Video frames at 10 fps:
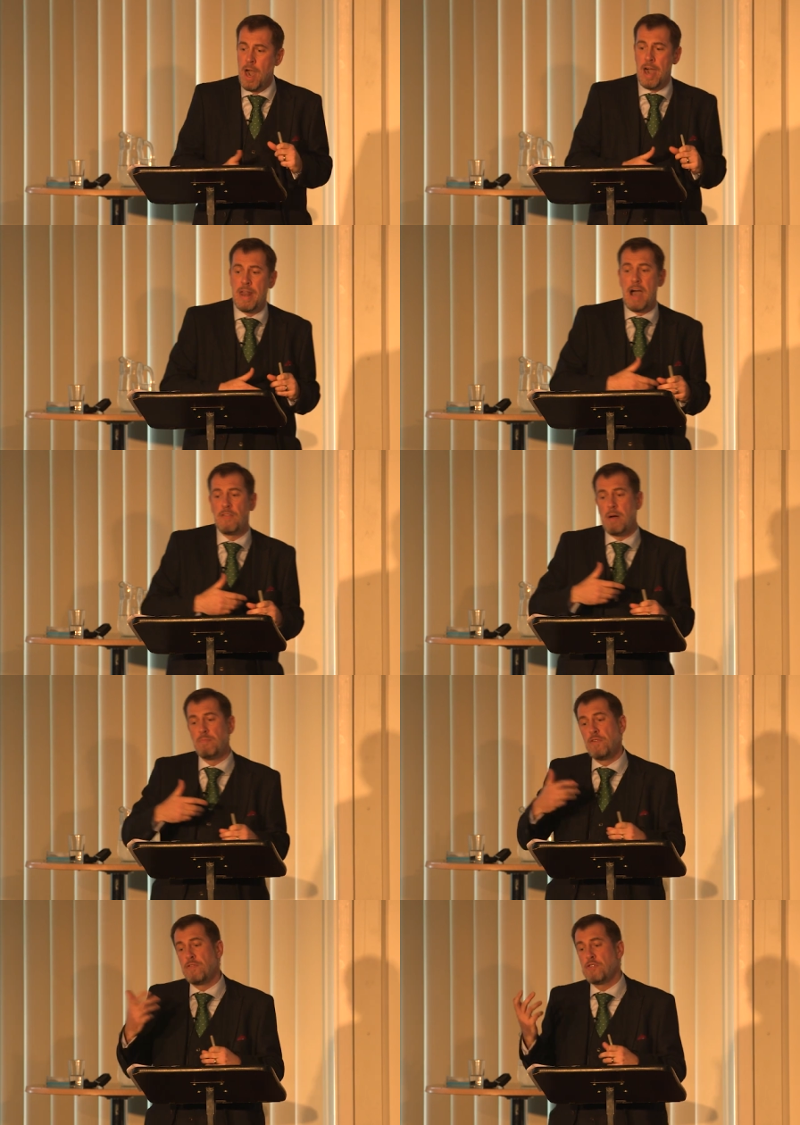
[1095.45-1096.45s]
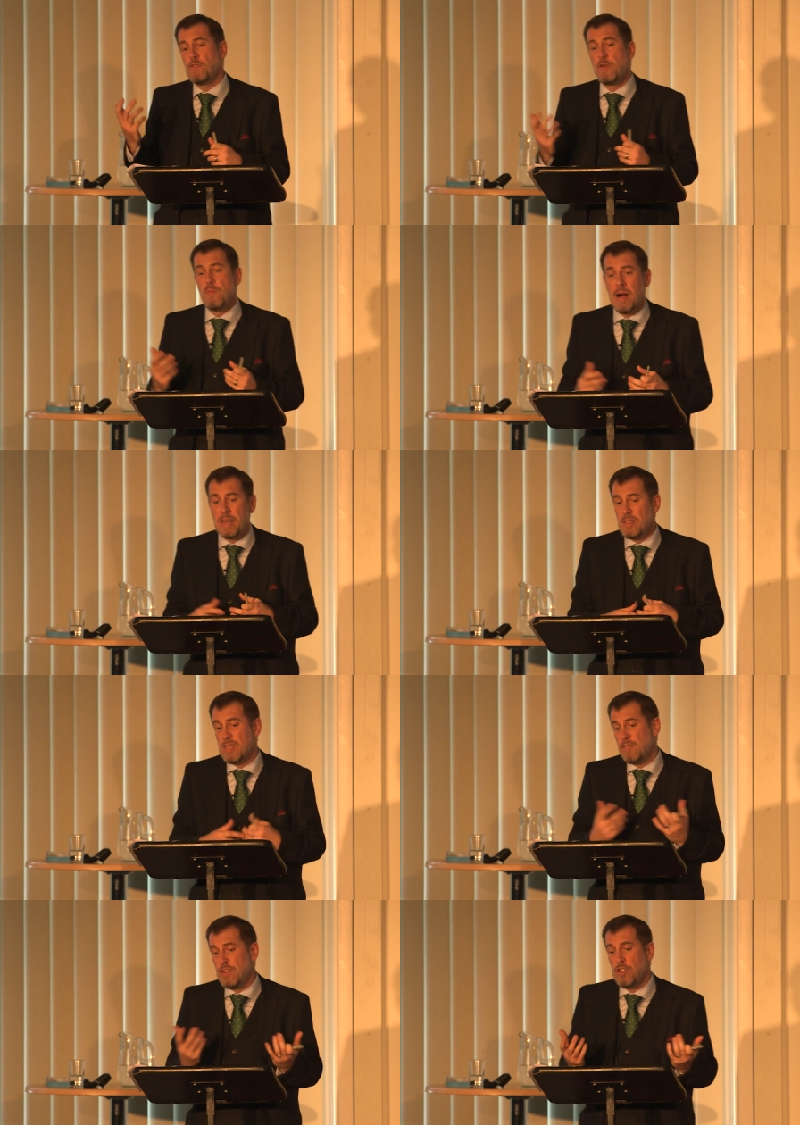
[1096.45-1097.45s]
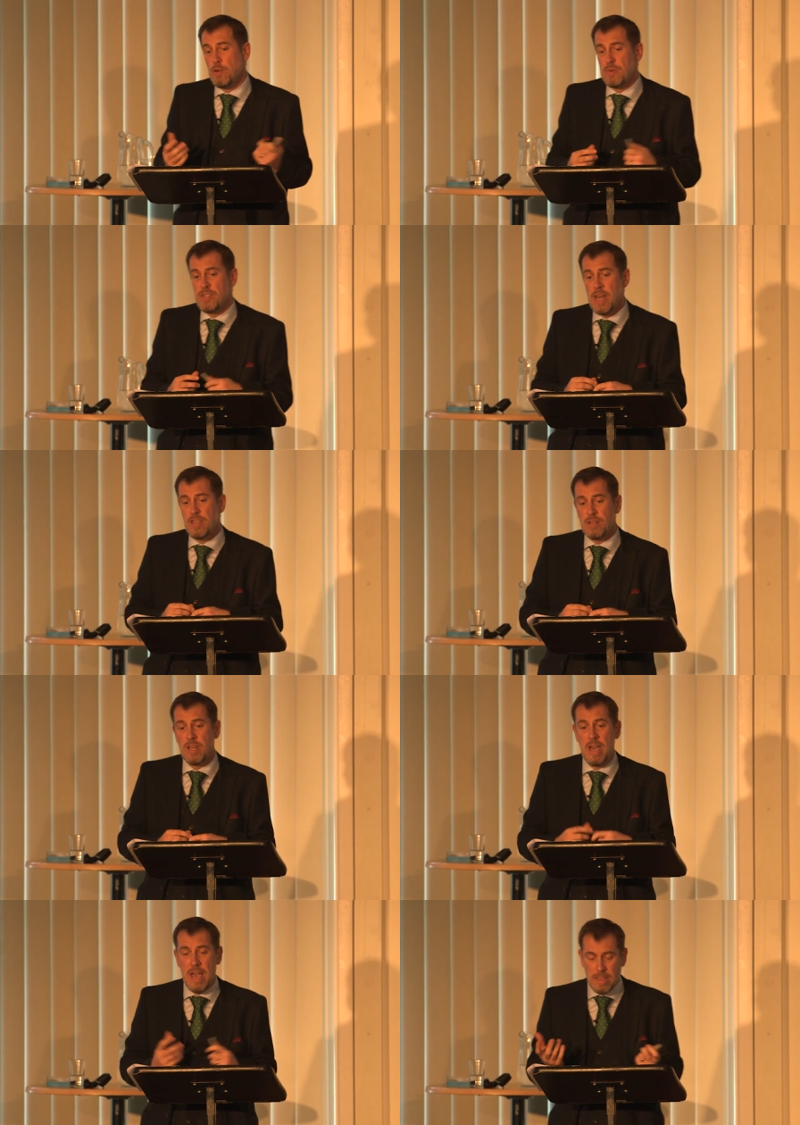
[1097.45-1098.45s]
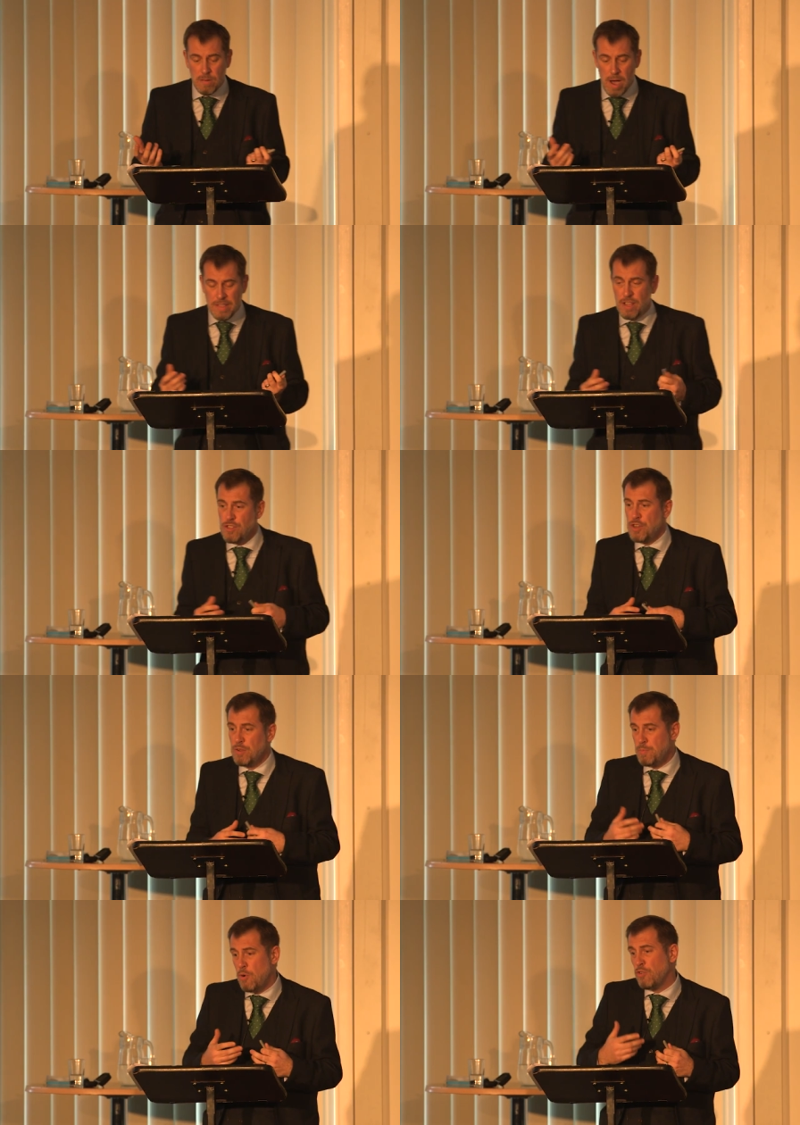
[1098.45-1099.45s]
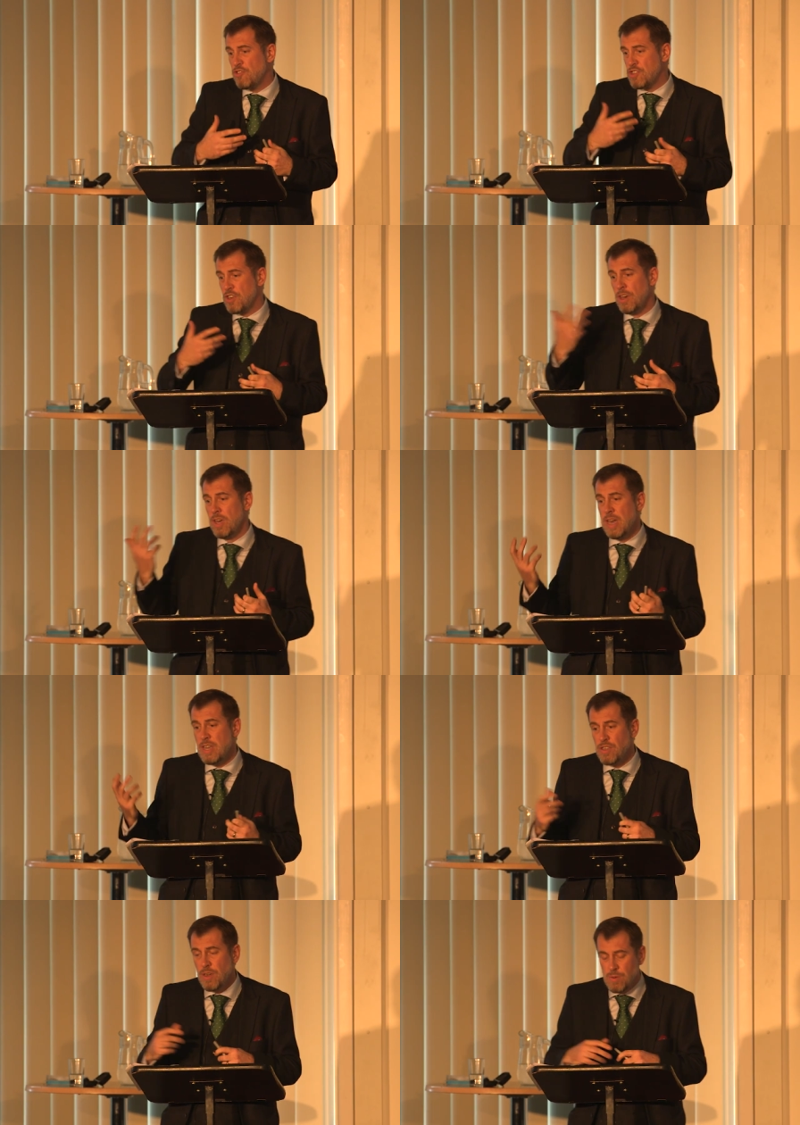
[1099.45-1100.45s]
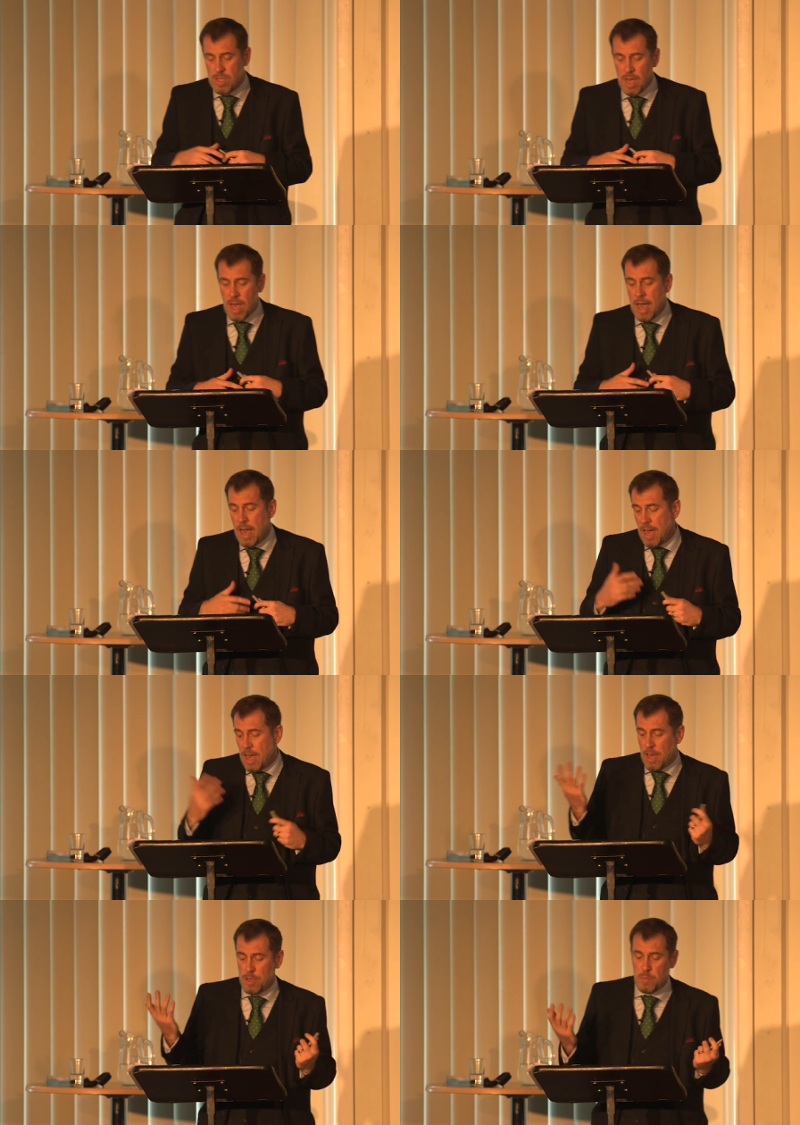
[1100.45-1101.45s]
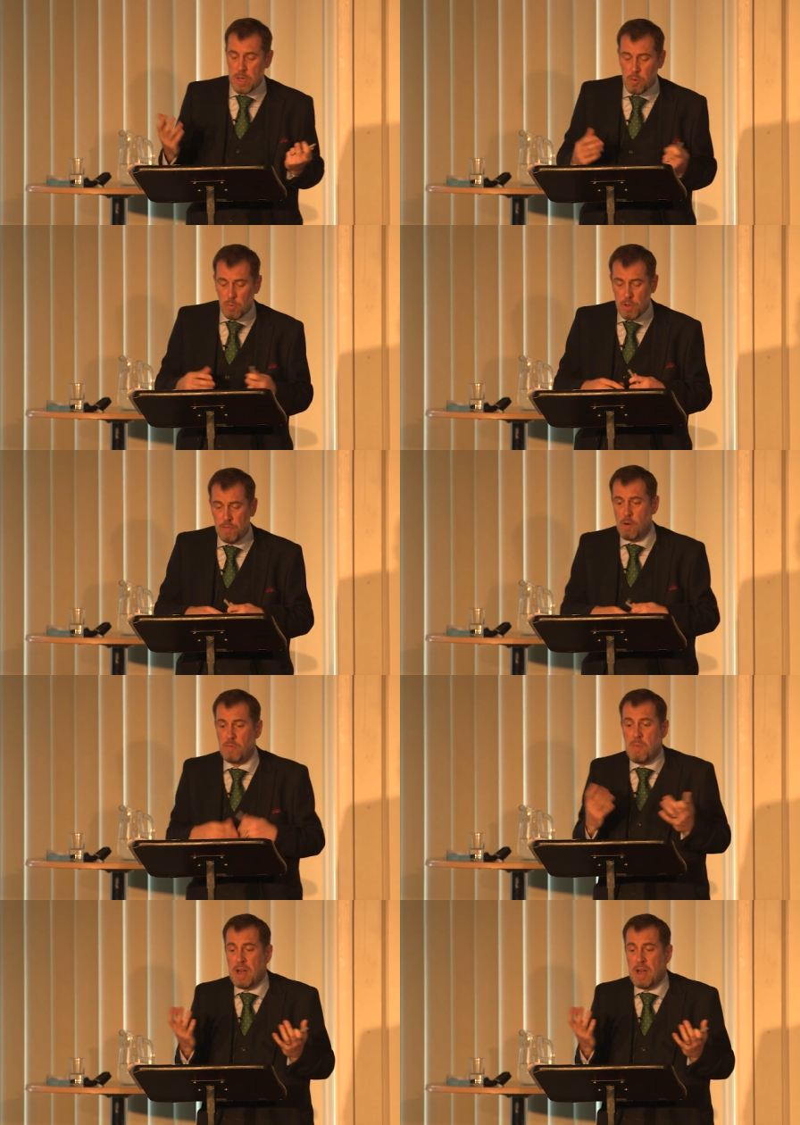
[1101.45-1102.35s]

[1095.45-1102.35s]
And how that moves through, we might consider interpretation in the way that Tudor portraiture is used as people move on. We